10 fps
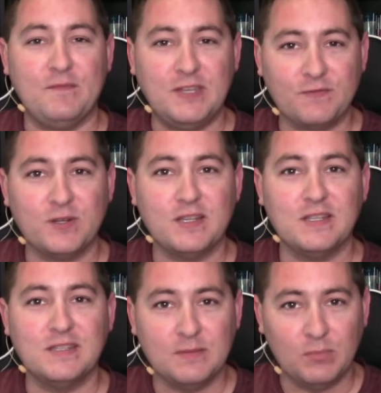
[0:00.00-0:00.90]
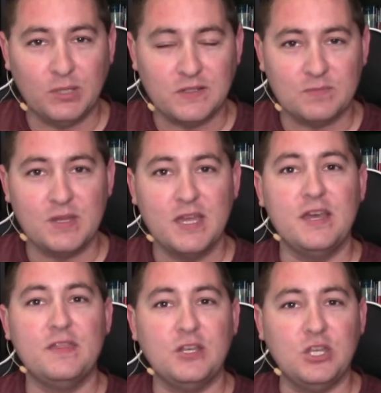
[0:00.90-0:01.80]
different symbolism
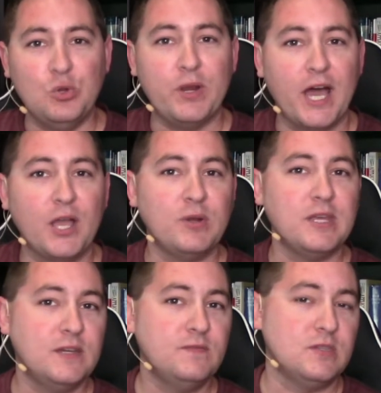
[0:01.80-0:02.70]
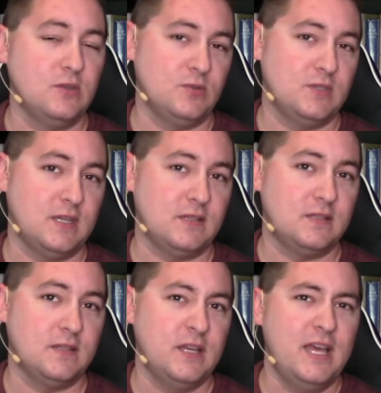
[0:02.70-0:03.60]
than you and I would give to those things.
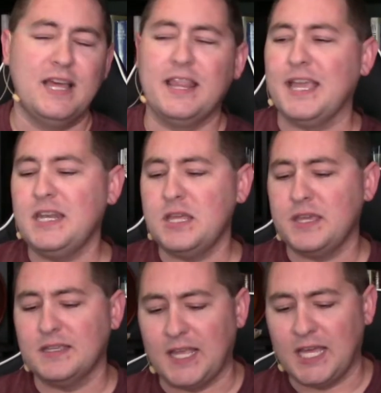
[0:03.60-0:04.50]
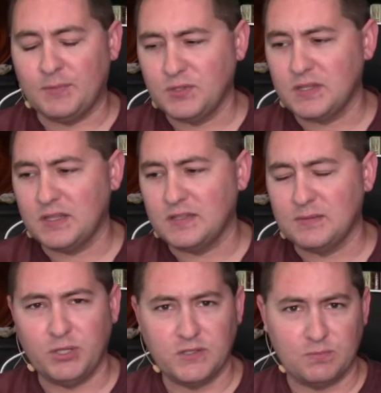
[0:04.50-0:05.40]
The handy thing is animals, the
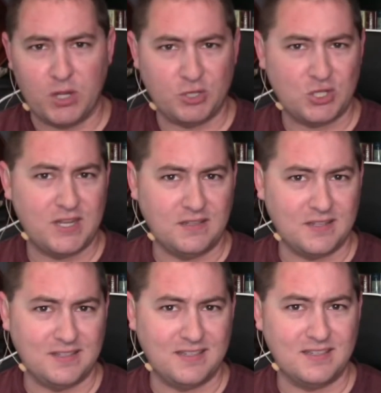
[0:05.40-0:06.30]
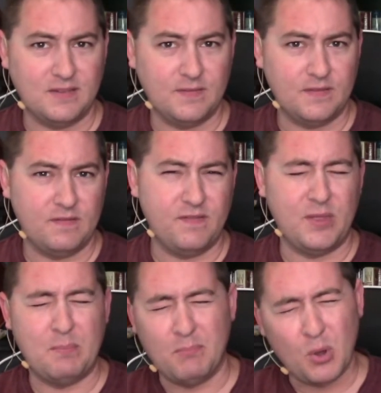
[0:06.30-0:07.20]
symbolism pretty much stays consistent for the
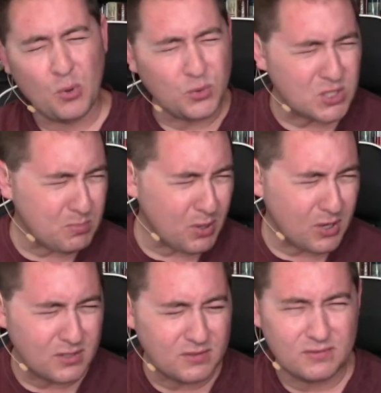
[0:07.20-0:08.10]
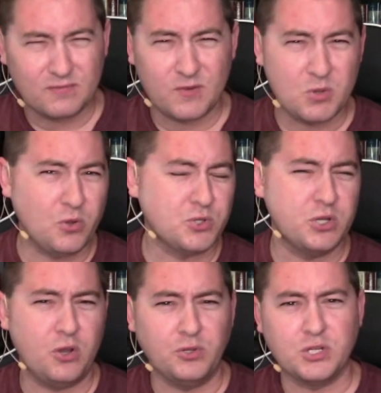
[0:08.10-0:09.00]
most part from culture to
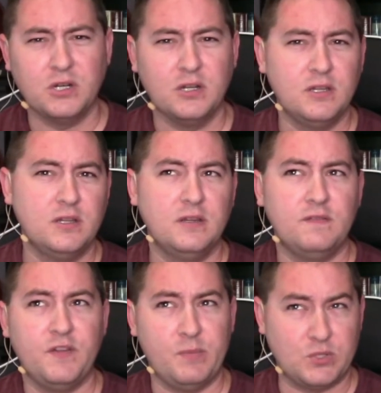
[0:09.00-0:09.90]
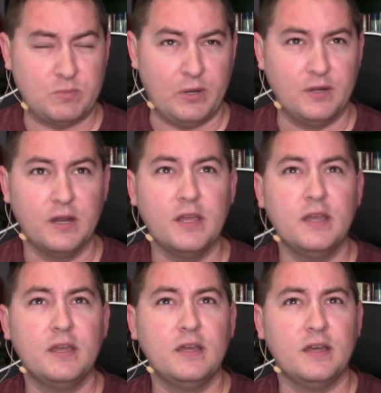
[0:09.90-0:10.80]
culture, for the most part,
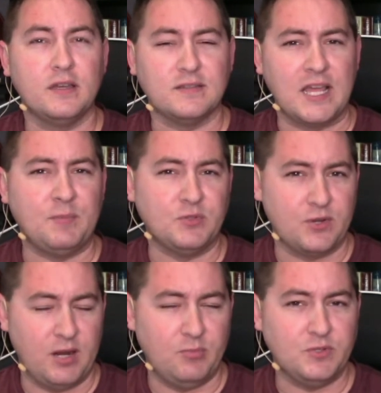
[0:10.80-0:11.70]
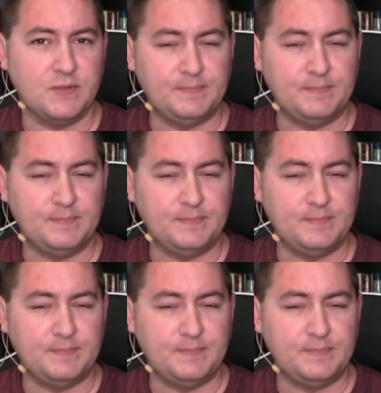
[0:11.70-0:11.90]
because animals are animals.